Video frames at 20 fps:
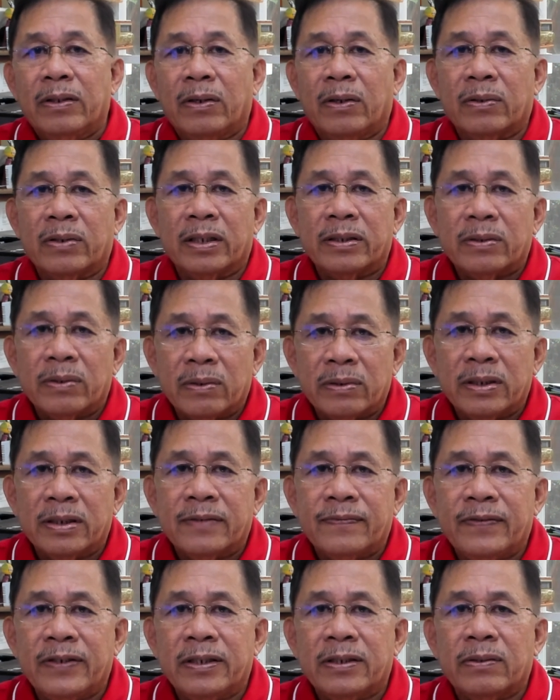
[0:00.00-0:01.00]
or attorney's
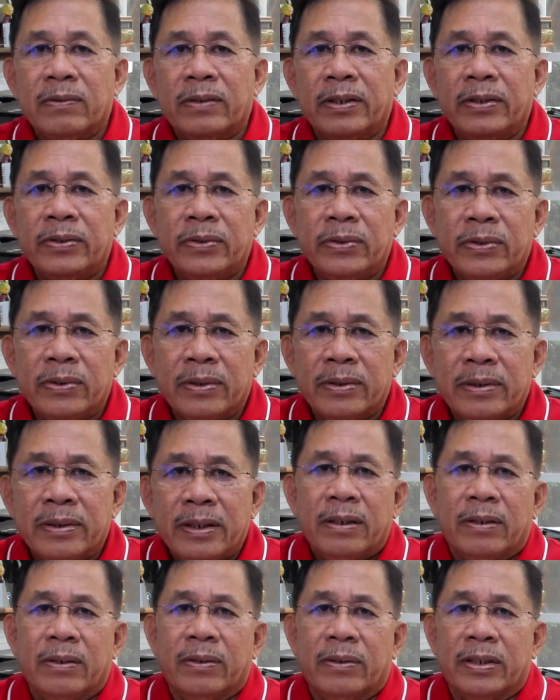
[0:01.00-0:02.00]
fees to the union
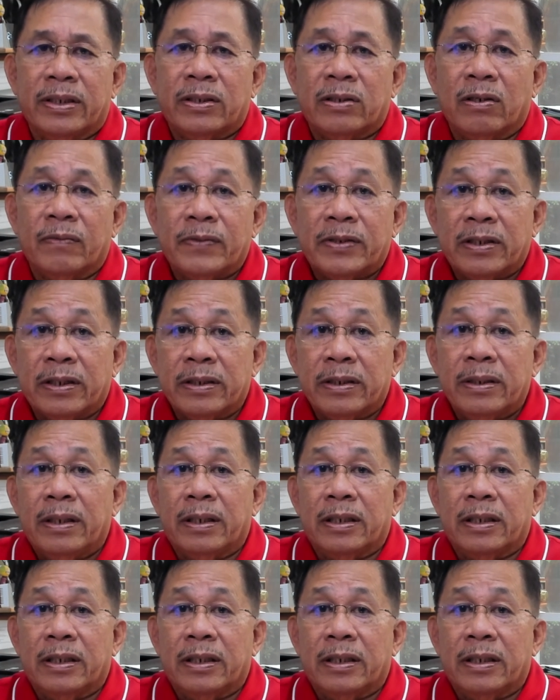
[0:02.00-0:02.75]
or its officer